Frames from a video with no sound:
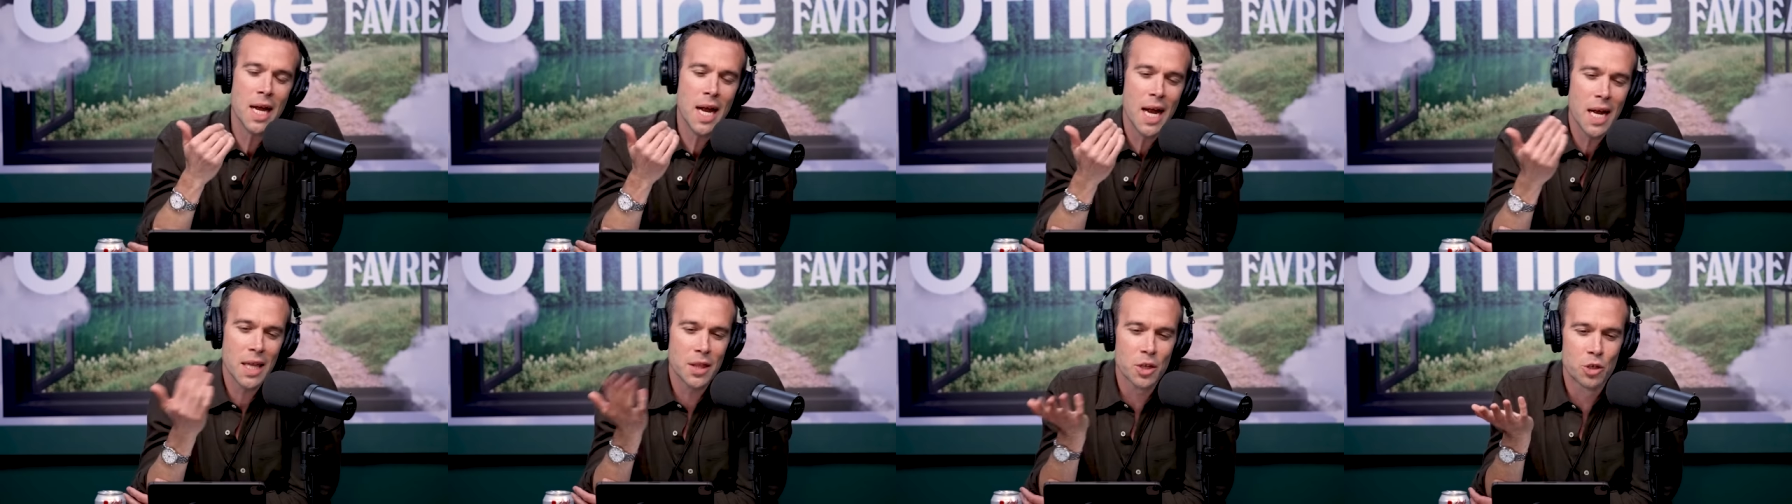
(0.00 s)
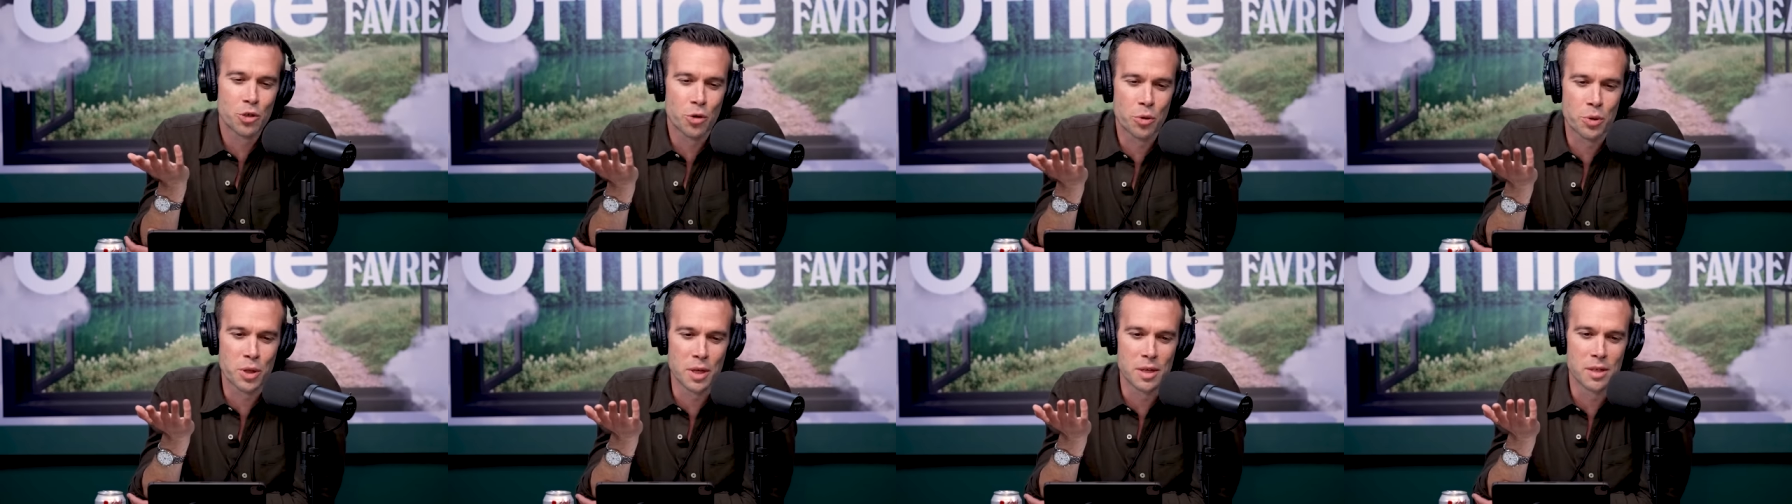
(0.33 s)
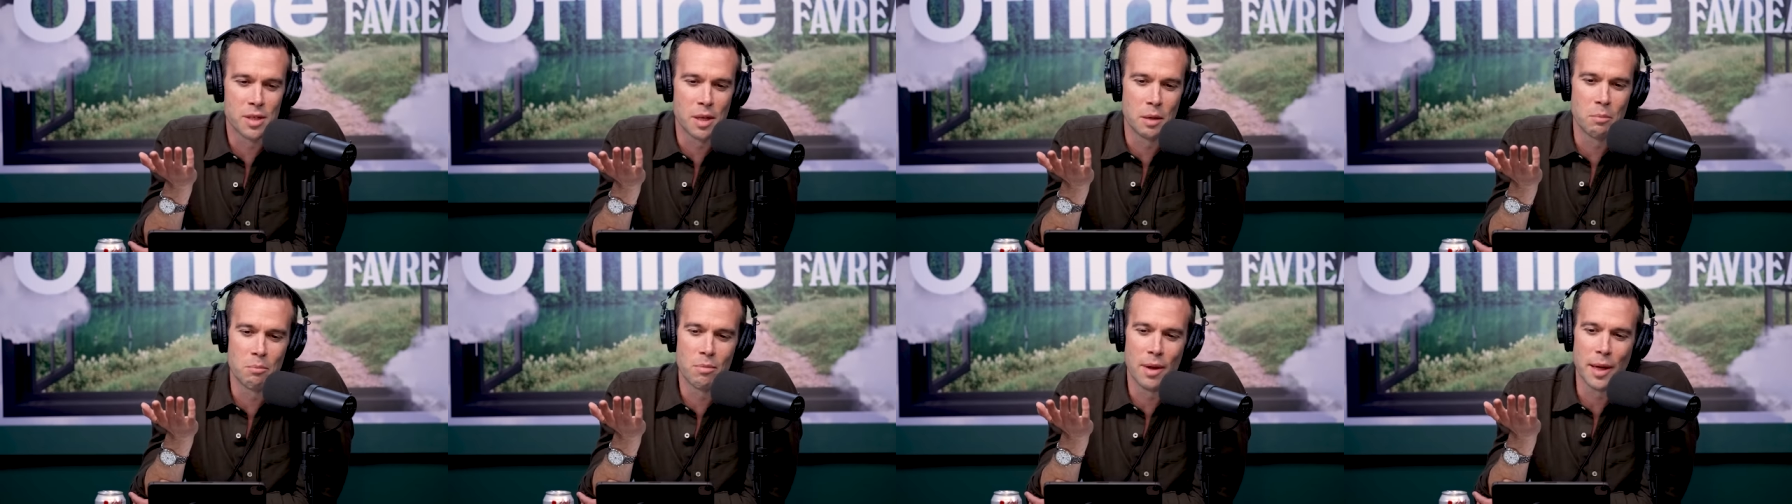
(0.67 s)
And the truth is
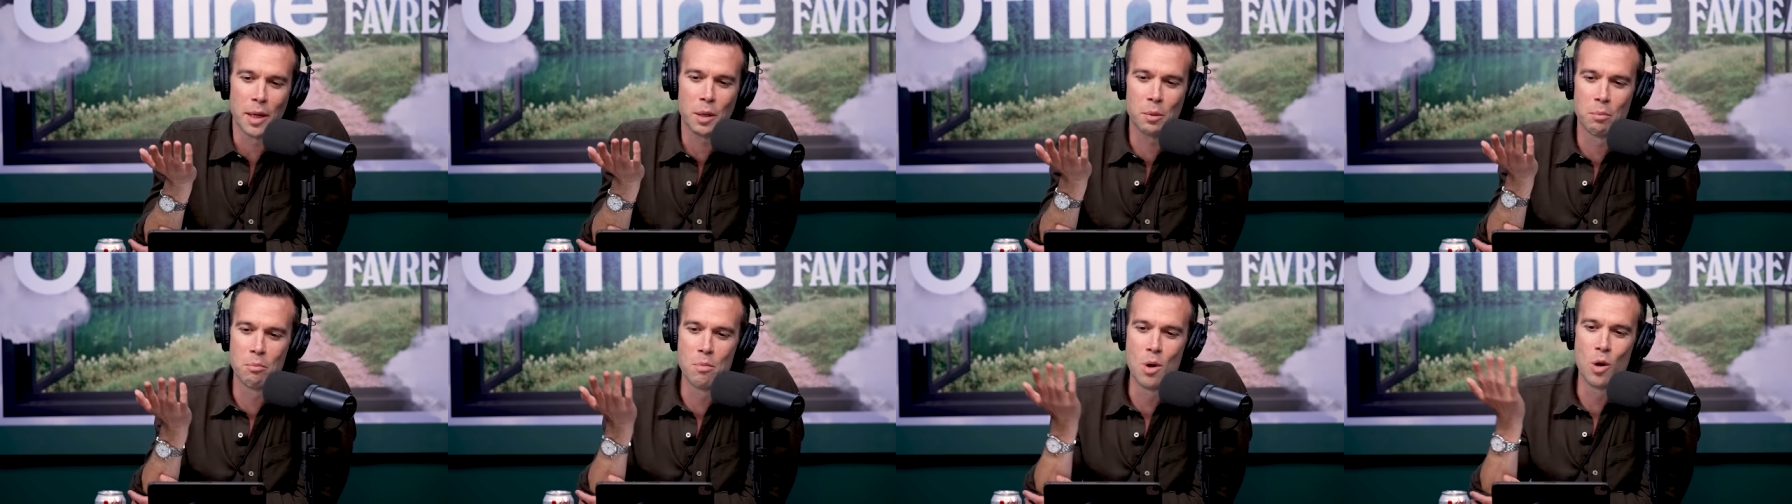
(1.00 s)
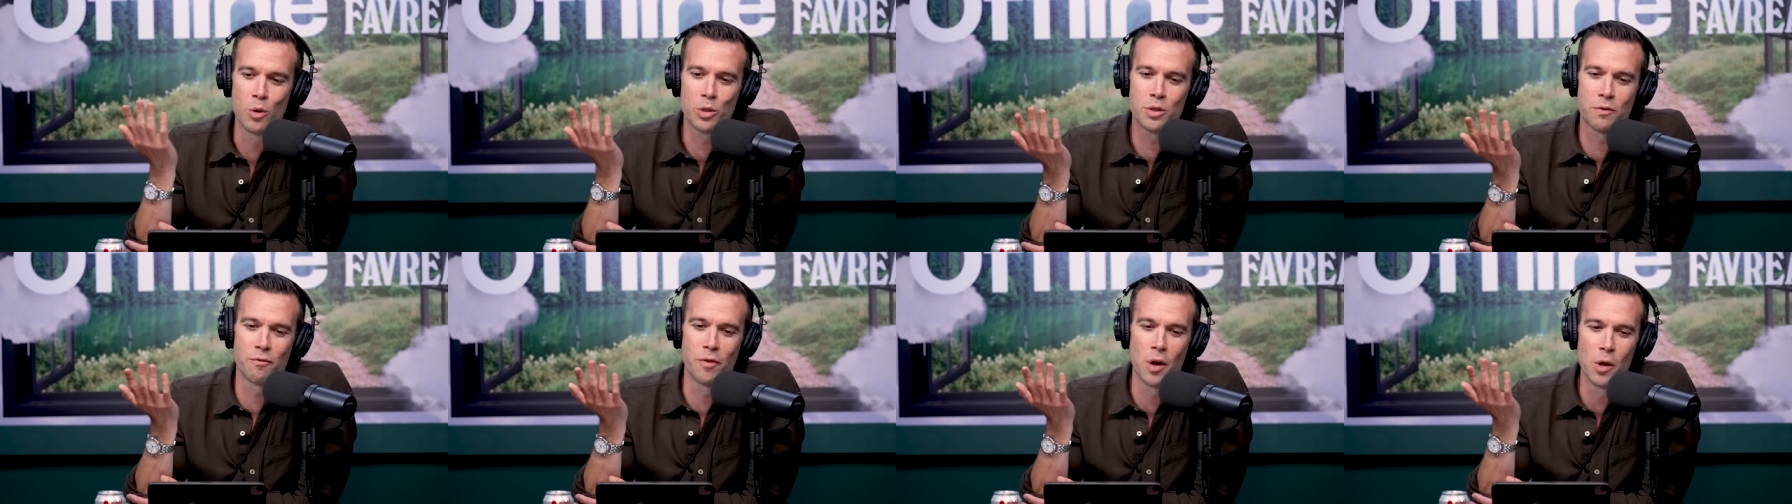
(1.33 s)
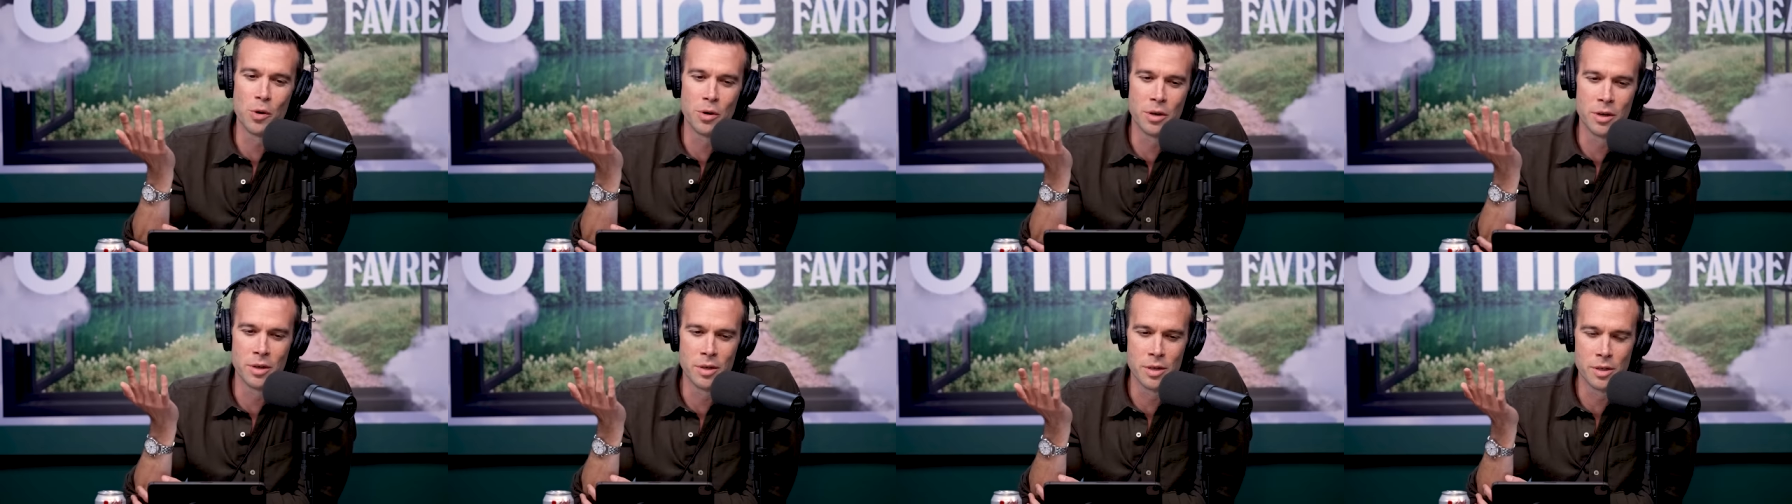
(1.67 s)
that like most
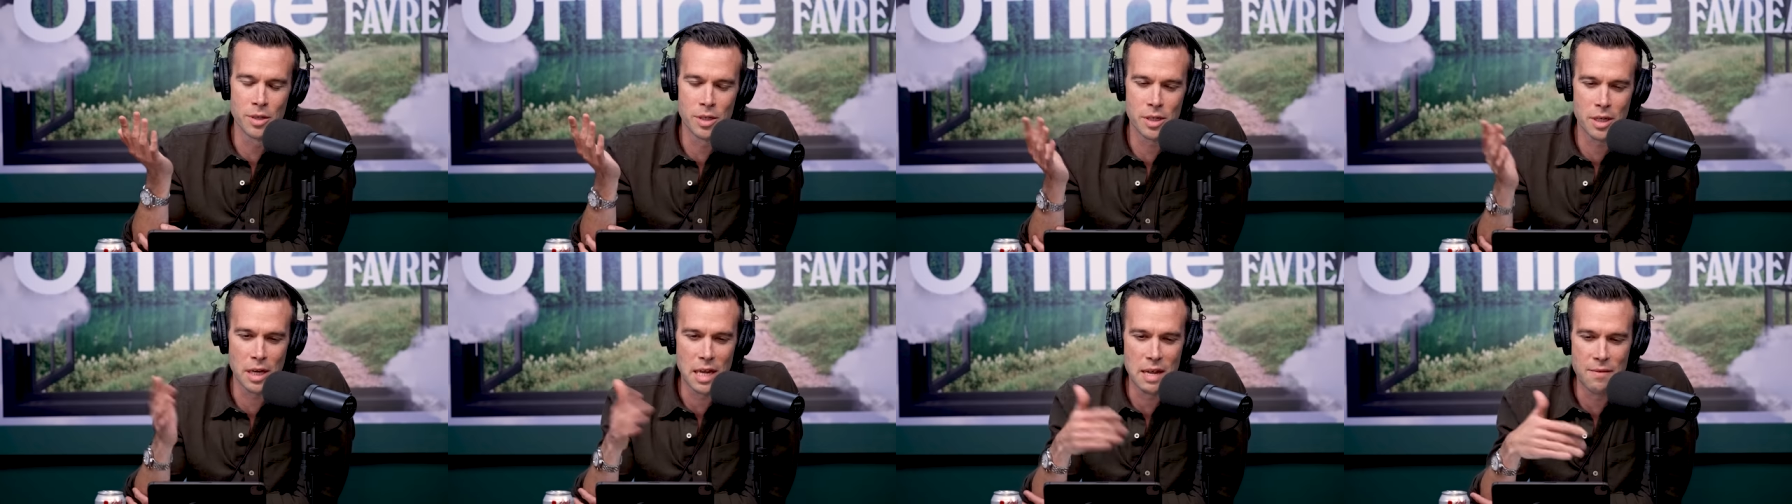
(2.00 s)
voters,